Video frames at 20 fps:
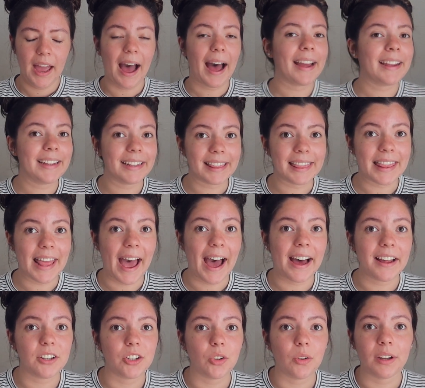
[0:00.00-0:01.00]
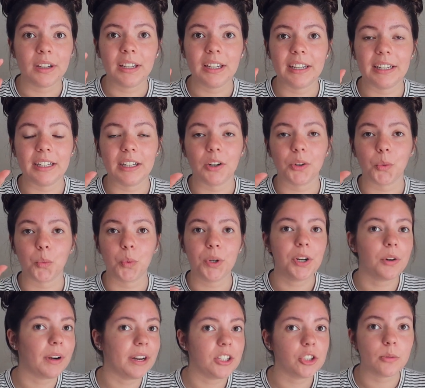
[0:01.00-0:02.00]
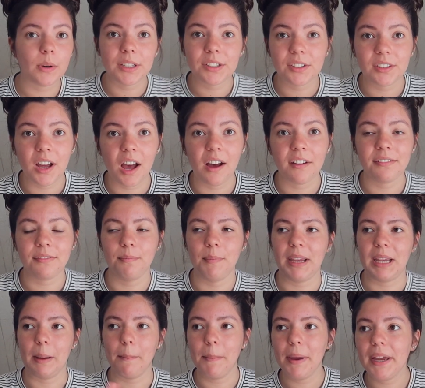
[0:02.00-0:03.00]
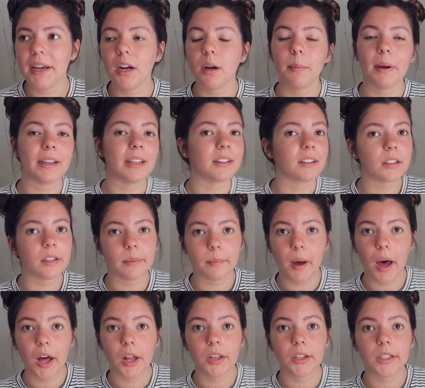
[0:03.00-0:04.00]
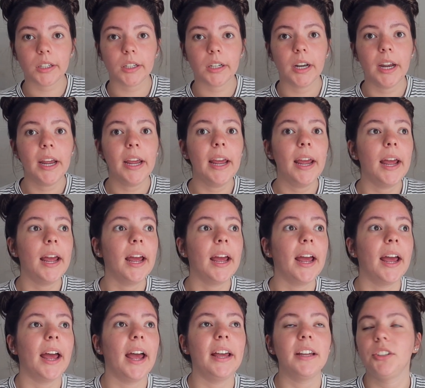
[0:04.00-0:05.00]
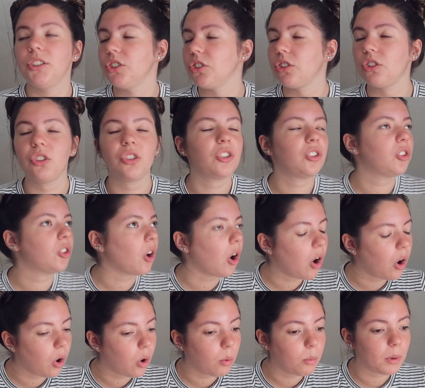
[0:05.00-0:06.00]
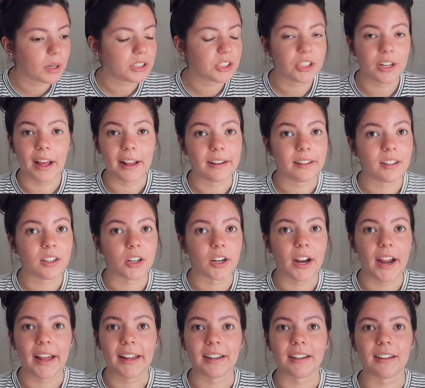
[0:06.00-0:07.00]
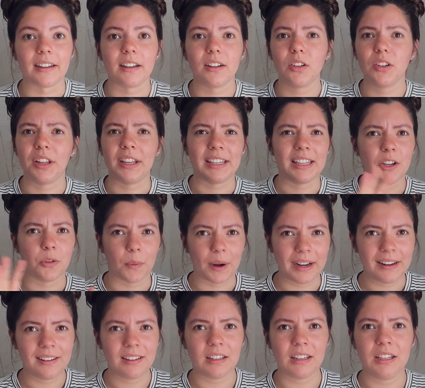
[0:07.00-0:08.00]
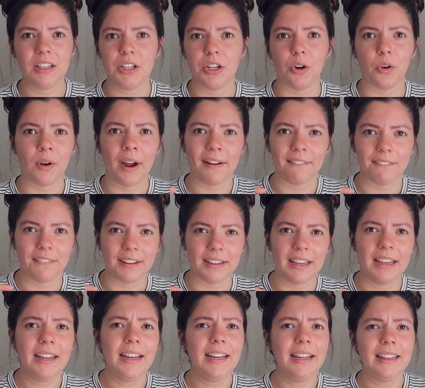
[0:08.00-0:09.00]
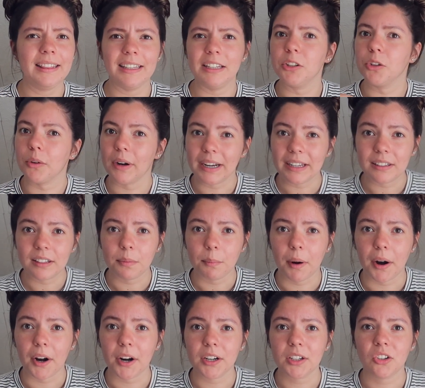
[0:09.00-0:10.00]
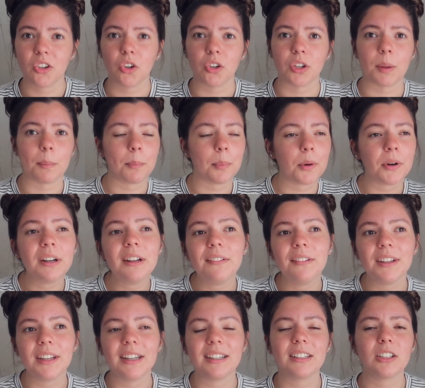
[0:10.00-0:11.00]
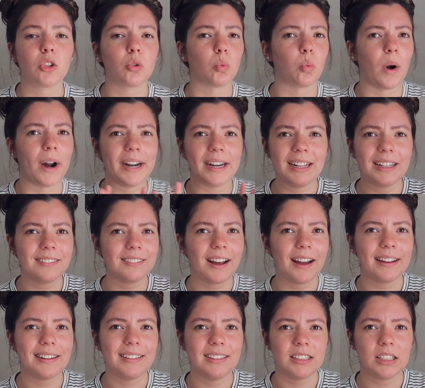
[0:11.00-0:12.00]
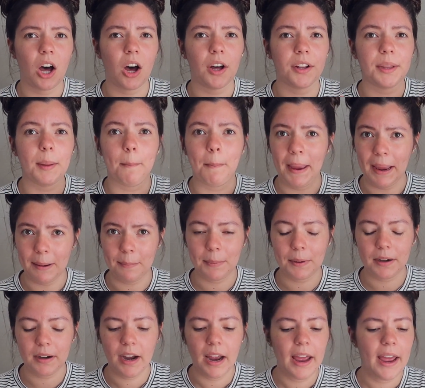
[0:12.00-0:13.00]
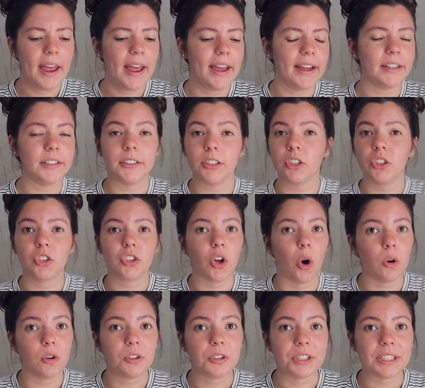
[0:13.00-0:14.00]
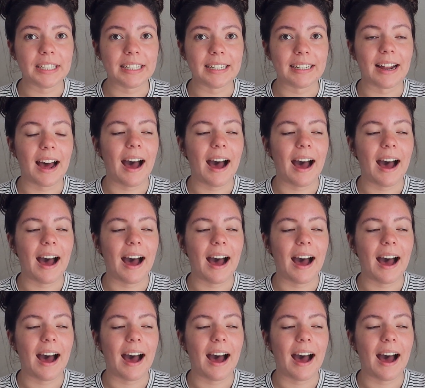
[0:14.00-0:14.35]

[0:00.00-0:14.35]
I get that so I can rearrange my stuff, make it bigger, make it smaller. It's just so much nicer, and like erasing, you don't have like the erase marks or the previous writing lines on the paper. It looks so clean.